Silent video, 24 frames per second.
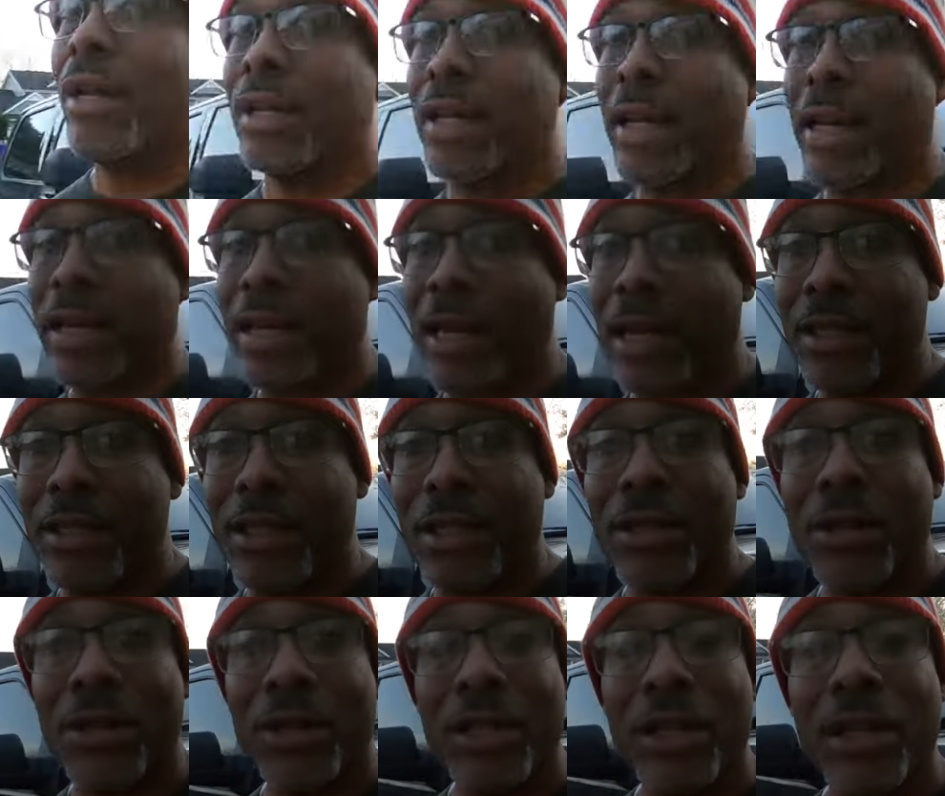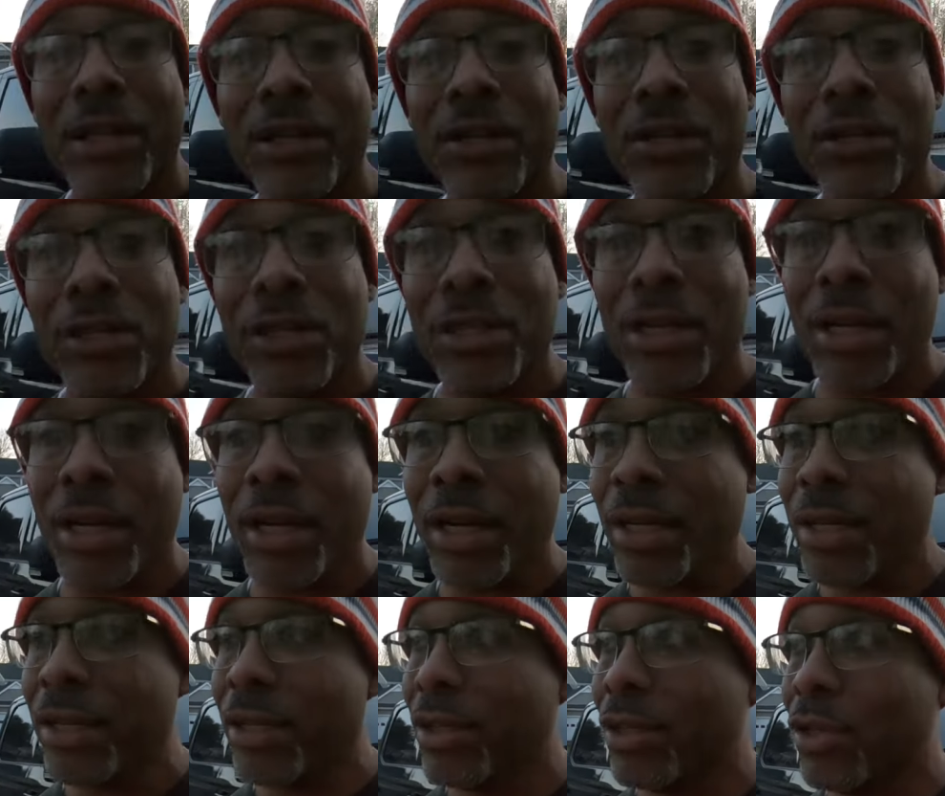Like I did on the
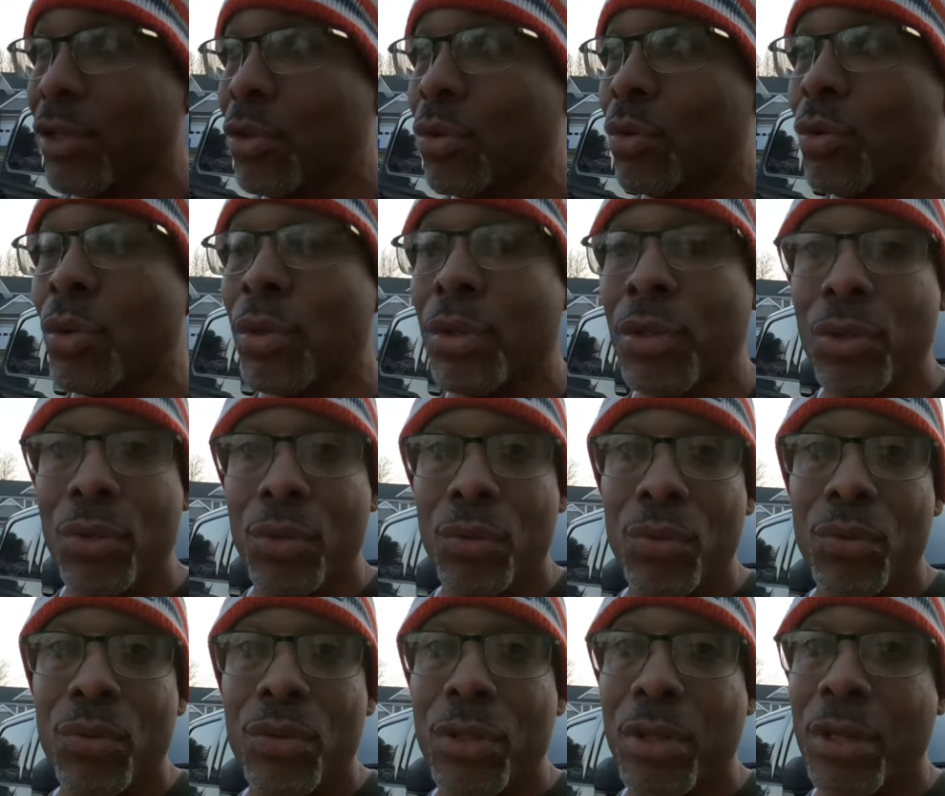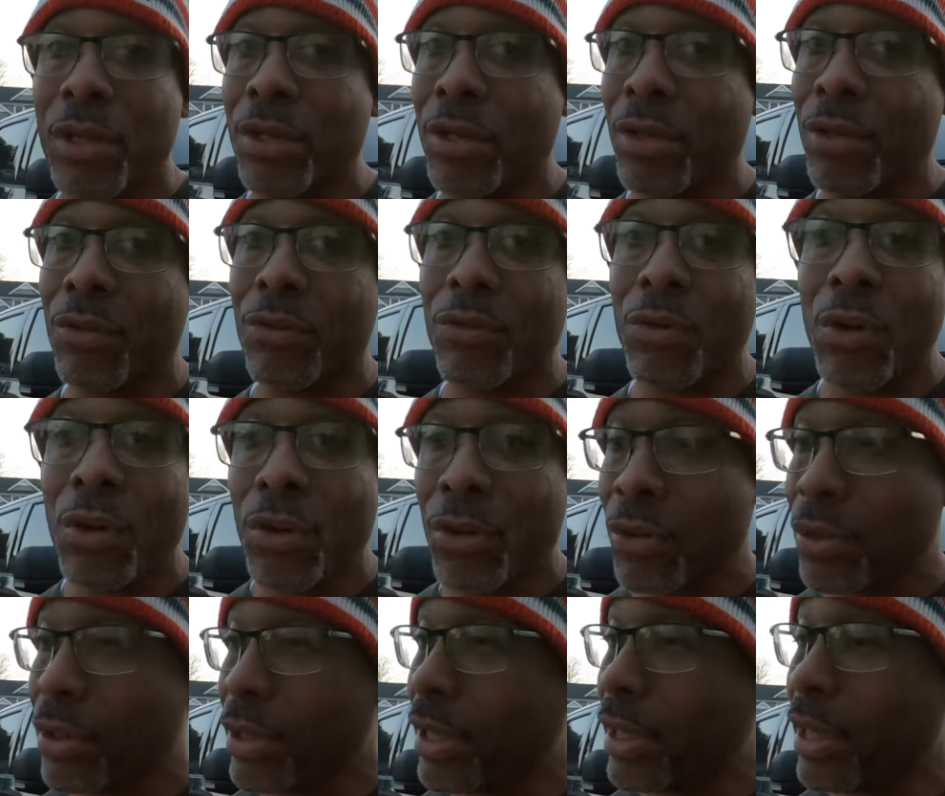underside, you will use another roller.
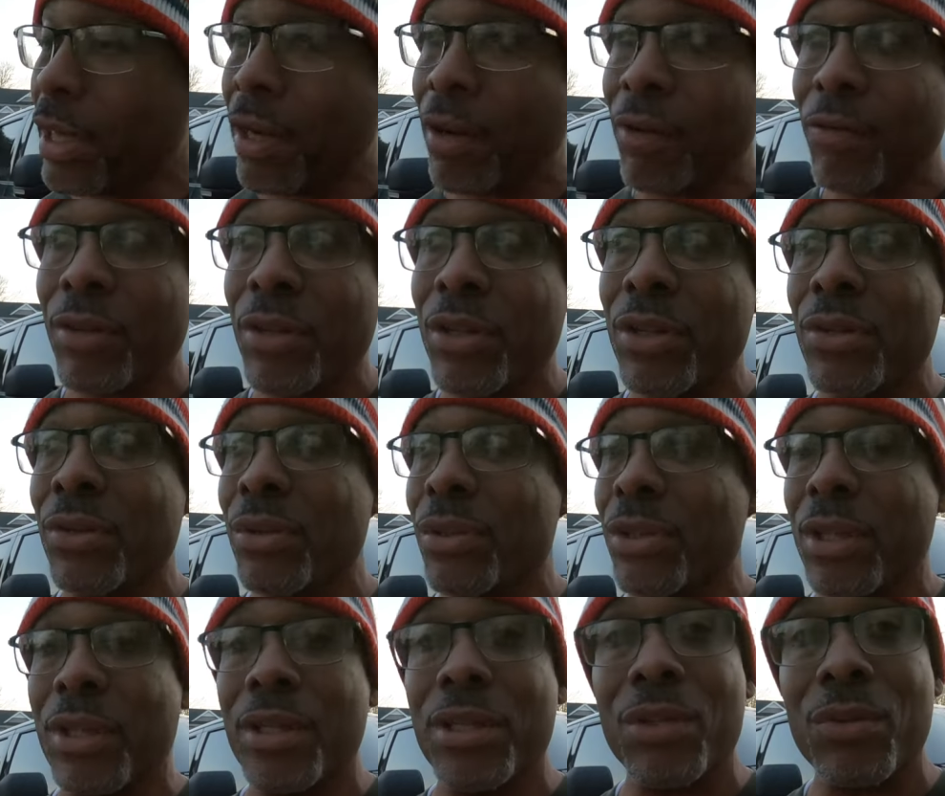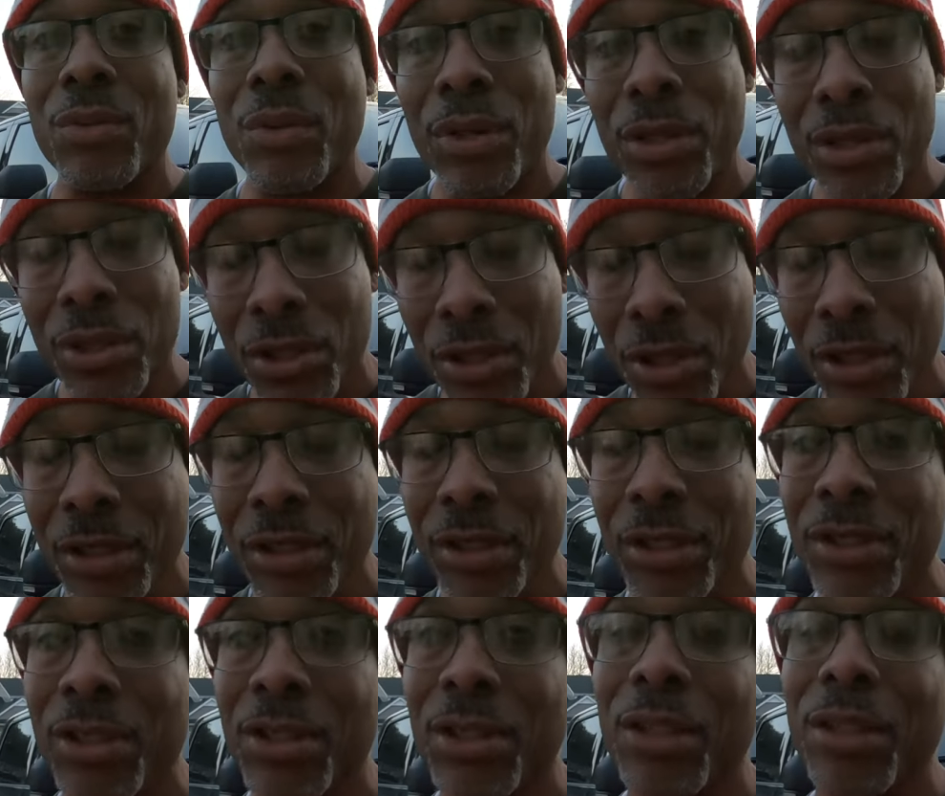You can't reuse it. It's gonna to start
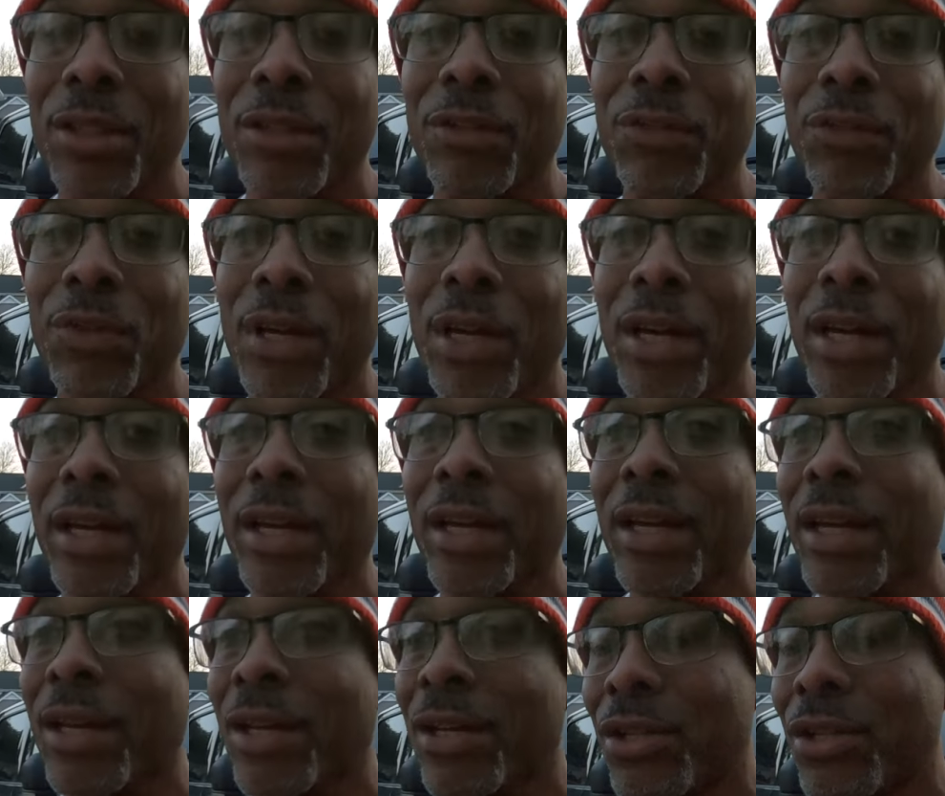to solidify.